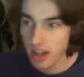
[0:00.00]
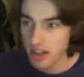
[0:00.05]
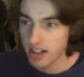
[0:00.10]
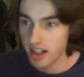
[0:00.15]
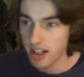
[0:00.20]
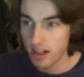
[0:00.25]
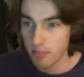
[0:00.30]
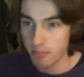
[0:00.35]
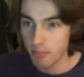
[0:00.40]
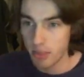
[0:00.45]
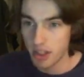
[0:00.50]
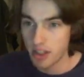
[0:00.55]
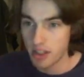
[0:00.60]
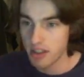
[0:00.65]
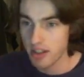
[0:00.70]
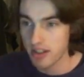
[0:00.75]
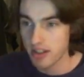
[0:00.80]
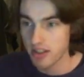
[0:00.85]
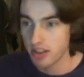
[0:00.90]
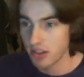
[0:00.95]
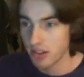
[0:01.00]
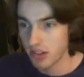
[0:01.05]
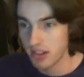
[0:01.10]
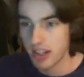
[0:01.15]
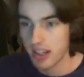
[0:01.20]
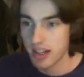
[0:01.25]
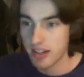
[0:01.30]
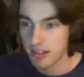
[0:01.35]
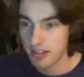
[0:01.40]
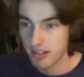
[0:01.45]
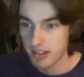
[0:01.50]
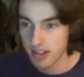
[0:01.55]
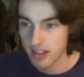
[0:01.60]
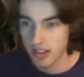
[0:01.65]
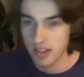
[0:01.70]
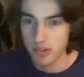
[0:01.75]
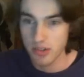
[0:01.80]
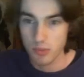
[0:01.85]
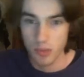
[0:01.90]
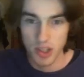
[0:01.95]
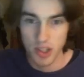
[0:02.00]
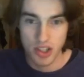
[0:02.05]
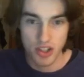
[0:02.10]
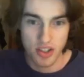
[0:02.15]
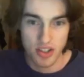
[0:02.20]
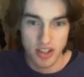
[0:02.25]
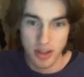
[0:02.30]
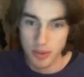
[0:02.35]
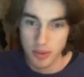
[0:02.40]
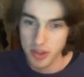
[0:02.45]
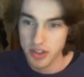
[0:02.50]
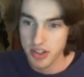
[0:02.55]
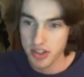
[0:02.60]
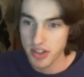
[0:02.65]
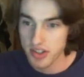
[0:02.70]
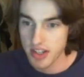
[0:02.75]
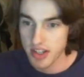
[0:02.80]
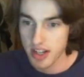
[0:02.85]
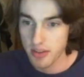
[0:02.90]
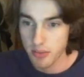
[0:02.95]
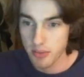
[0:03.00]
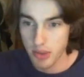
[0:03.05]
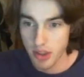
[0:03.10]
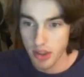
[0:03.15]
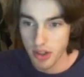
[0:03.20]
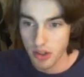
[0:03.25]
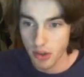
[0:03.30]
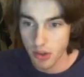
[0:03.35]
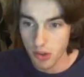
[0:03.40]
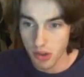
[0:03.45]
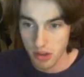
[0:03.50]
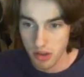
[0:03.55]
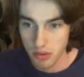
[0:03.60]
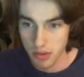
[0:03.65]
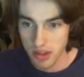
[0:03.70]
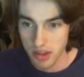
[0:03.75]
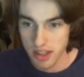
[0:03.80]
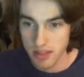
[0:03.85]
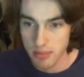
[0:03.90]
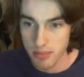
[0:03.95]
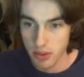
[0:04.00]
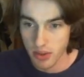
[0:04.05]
but it doesn't look like as rich as I would associate with the north with these